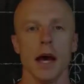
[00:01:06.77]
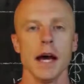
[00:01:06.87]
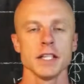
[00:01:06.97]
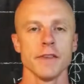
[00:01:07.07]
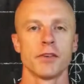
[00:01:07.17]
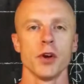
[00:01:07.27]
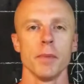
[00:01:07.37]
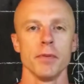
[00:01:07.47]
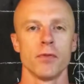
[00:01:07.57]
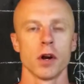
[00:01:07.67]
As I've grown
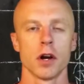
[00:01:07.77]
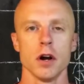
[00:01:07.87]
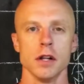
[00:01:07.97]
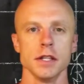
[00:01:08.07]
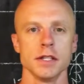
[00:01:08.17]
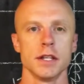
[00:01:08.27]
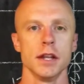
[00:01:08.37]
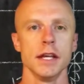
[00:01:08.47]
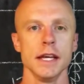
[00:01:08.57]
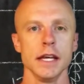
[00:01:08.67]
up in Fort Collins,
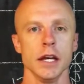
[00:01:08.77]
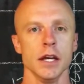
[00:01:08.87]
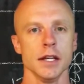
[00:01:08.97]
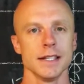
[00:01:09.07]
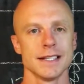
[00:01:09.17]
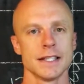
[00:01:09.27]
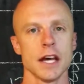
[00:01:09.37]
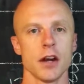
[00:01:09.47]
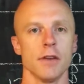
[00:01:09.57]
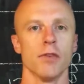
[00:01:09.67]
the
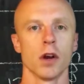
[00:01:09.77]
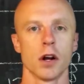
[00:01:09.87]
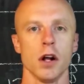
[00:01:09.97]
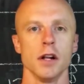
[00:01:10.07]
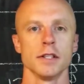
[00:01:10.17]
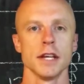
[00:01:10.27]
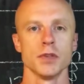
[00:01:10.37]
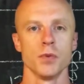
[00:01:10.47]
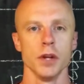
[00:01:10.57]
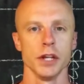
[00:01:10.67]
center of Fort Collins
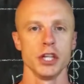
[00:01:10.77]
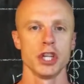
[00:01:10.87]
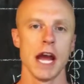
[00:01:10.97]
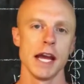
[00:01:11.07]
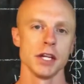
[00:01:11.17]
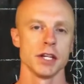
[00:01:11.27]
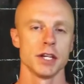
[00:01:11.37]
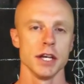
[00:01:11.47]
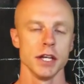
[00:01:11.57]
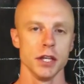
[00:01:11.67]
has really
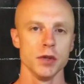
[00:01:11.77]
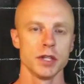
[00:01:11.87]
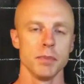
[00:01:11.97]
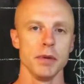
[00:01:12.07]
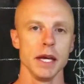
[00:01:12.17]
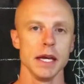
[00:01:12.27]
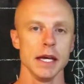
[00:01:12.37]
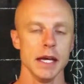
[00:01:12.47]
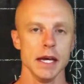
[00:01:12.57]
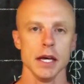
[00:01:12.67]
changed. It used to
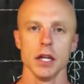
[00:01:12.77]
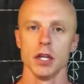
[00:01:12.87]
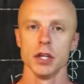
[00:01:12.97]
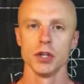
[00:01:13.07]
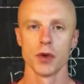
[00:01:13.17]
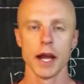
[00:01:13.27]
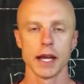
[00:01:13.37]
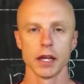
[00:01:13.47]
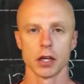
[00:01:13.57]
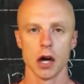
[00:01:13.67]
be Drake
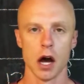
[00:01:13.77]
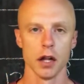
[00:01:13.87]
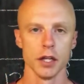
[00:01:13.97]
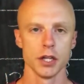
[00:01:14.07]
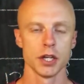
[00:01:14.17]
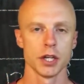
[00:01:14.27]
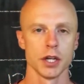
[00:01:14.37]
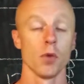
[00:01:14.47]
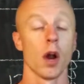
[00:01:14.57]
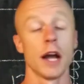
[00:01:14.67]
and College,
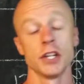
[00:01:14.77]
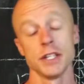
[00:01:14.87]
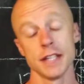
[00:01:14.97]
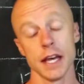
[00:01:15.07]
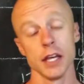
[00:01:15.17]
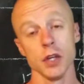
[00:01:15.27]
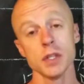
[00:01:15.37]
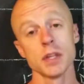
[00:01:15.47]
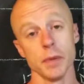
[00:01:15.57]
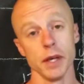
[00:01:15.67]
or I should say, it
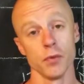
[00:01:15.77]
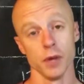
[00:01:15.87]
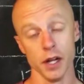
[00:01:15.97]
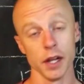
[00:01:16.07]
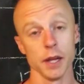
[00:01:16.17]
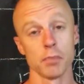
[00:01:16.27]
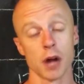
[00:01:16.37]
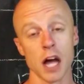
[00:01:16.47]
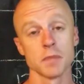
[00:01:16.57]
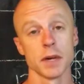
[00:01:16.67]
used to be really
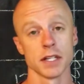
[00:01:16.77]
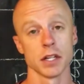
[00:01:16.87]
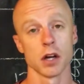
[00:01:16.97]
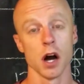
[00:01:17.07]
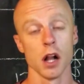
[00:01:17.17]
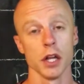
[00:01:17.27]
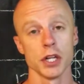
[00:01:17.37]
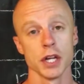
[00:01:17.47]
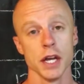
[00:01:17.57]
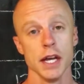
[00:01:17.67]
Prospect and
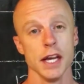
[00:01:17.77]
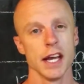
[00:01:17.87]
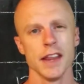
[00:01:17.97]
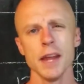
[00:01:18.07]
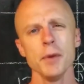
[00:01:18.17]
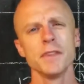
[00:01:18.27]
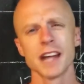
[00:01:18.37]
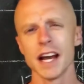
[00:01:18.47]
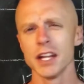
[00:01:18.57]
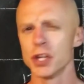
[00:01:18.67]
College. And then it moved to
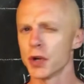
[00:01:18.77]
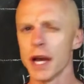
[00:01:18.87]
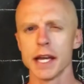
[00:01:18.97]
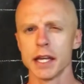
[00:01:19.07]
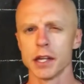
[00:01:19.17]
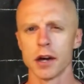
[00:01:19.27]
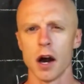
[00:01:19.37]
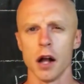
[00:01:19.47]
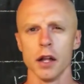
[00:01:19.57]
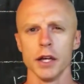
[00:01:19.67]
kind of Drake and
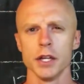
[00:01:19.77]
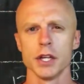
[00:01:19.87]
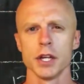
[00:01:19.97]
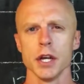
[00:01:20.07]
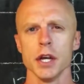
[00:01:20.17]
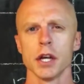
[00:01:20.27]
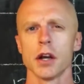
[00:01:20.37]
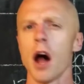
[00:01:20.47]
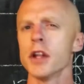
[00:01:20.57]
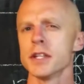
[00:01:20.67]
College.
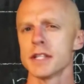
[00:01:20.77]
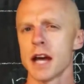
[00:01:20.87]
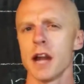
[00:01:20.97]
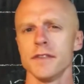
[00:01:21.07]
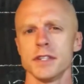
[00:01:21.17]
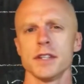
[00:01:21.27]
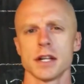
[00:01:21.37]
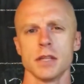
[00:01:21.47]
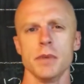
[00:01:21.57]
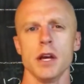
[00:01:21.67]
College is kind of
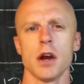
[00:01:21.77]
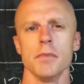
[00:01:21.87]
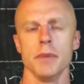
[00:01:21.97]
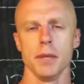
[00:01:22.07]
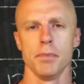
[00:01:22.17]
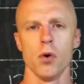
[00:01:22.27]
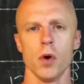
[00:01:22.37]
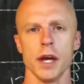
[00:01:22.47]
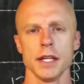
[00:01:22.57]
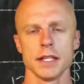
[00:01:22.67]
stuck to be our
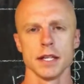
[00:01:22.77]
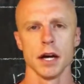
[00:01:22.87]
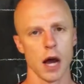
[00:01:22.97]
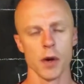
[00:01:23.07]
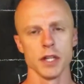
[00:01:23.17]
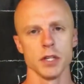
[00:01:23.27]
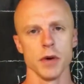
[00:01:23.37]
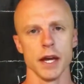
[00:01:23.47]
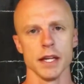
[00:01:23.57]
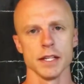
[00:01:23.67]
midpoint, Highway
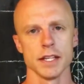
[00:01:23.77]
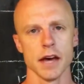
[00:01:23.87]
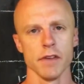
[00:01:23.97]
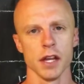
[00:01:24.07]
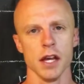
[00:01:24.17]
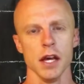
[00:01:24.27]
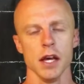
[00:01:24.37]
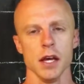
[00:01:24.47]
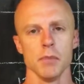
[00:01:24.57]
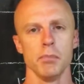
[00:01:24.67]
287,
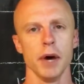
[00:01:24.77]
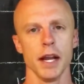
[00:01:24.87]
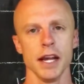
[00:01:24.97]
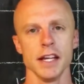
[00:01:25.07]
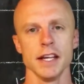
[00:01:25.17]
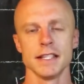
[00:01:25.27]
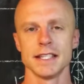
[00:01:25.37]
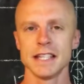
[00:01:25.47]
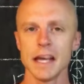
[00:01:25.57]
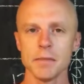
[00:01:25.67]
but it
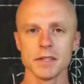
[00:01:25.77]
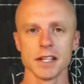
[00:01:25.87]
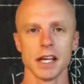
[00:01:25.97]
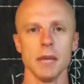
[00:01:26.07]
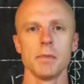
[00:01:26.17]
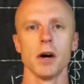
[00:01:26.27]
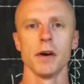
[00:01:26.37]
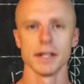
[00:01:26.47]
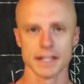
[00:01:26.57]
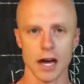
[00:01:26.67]
seems to keep
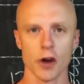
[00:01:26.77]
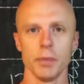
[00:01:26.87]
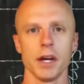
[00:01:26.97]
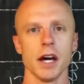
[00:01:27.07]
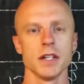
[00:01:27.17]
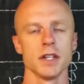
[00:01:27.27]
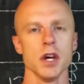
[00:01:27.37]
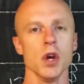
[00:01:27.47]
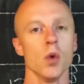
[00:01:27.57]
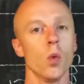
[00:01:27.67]
going south because
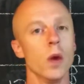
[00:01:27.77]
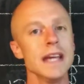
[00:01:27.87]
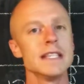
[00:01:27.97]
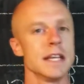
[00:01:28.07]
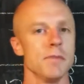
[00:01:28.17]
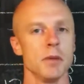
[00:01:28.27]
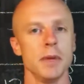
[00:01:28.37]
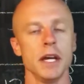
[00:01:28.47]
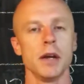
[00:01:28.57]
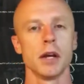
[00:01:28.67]
we seem to
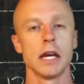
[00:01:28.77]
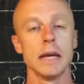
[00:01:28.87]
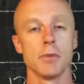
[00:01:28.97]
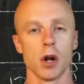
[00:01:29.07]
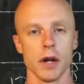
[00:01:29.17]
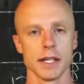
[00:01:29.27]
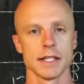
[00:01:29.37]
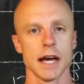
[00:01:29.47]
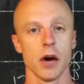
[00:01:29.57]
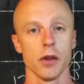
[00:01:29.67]
keep growing
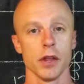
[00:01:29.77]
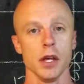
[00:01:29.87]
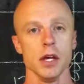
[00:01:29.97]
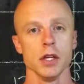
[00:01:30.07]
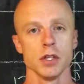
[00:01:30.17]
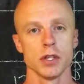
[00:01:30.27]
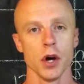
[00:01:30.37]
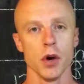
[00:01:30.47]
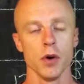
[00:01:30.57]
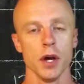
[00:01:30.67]
south.
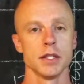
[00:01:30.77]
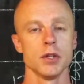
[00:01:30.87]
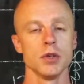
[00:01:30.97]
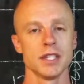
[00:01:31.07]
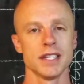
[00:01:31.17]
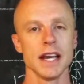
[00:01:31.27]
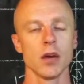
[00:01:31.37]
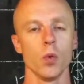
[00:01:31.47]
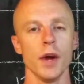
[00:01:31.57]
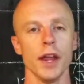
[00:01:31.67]
So to
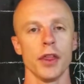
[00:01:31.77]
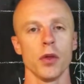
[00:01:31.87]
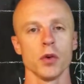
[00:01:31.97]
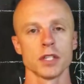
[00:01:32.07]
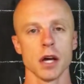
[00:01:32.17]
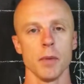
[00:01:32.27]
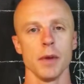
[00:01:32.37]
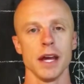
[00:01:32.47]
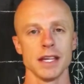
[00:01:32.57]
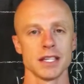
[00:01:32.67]
stick with some
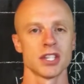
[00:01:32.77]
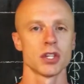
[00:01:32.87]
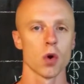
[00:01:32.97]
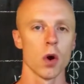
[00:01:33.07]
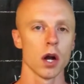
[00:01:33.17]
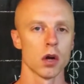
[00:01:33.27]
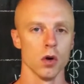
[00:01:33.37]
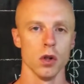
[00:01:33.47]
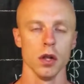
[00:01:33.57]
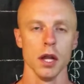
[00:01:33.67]

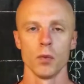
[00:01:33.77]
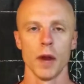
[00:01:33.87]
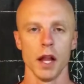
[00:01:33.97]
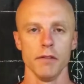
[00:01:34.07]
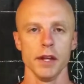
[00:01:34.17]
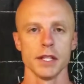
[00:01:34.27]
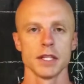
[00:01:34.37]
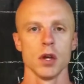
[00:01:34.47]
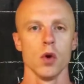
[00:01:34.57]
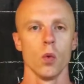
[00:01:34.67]
historical
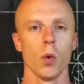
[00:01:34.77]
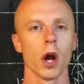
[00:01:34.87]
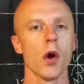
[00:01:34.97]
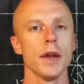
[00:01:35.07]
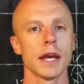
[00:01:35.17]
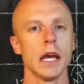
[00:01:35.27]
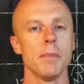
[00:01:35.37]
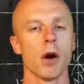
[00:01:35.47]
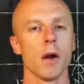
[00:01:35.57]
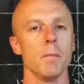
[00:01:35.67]
relevance, we're going to
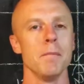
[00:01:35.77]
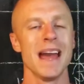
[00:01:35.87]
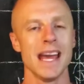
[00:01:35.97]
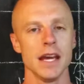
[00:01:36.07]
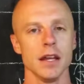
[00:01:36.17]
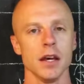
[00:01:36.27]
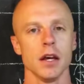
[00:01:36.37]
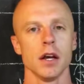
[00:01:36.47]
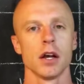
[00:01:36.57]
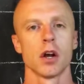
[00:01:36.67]
keep our main
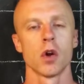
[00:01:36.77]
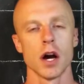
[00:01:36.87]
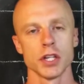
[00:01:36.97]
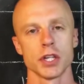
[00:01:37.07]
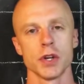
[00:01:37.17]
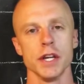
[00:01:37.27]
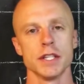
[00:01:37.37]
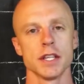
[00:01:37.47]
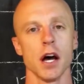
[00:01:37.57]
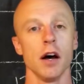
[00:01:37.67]
cross
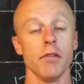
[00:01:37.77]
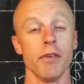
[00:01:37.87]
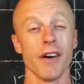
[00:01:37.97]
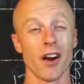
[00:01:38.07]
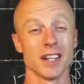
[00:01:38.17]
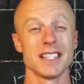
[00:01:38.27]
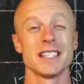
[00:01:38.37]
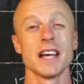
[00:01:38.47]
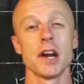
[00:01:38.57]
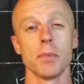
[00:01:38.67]
streets of our
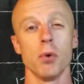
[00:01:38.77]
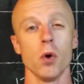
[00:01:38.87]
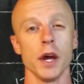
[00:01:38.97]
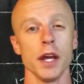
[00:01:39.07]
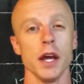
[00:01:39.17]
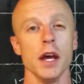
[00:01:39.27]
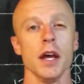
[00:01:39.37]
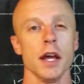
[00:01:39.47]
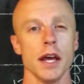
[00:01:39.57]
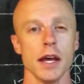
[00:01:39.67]
center point
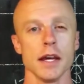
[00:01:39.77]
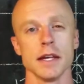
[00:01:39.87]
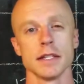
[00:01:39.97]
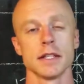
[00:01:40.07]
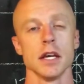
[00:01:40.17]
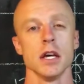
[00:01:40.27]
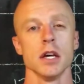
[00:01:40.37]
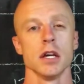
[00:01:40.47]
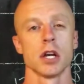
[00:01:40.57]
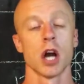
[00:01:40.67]
is
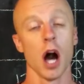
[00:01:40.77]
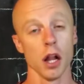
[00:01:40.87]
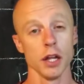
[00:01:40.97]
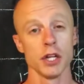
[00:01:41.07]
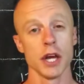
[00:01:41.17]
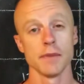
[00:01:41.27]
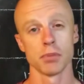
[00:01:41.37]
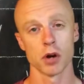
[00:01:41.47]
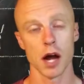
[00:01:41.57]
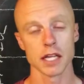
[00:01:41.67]
College and
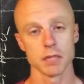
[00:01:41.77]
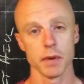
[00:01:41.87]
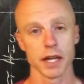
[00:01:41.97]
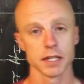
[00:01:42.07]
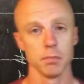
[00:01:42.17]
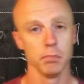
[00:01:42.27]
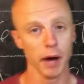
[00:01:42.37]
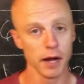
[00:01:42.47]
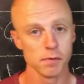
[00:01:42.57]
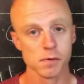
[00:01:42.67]
Prospect.
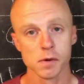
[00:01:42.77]
But